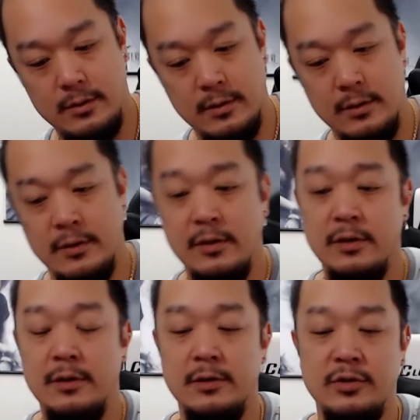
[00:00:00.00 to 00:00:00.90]

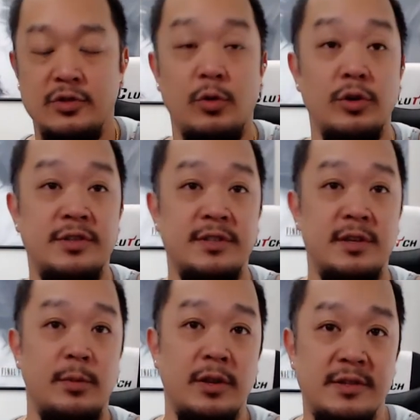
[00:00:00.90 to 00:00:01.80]
The sword
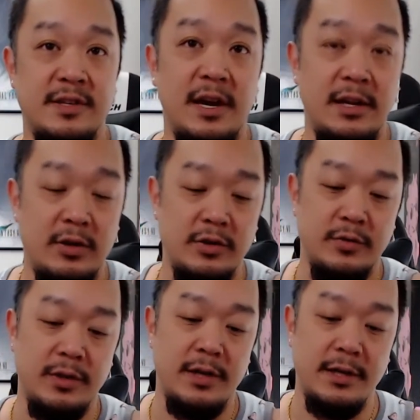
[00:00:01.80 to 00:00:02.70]
system on the side here is
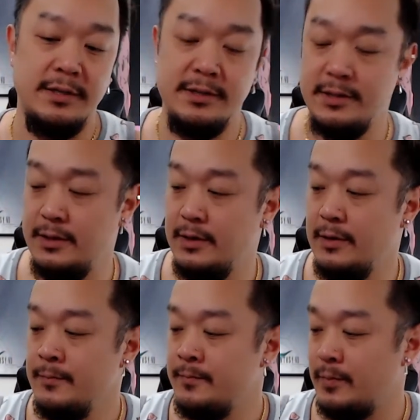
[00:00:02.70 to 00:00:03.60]
really nice.
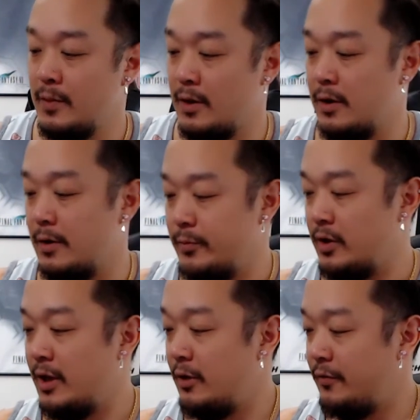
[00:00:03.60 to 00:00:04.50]
The
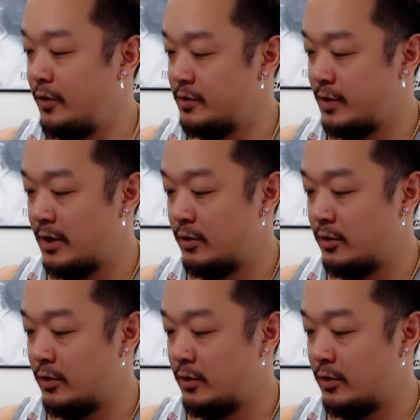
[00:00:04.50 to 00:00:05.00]
Cloud figure is kind of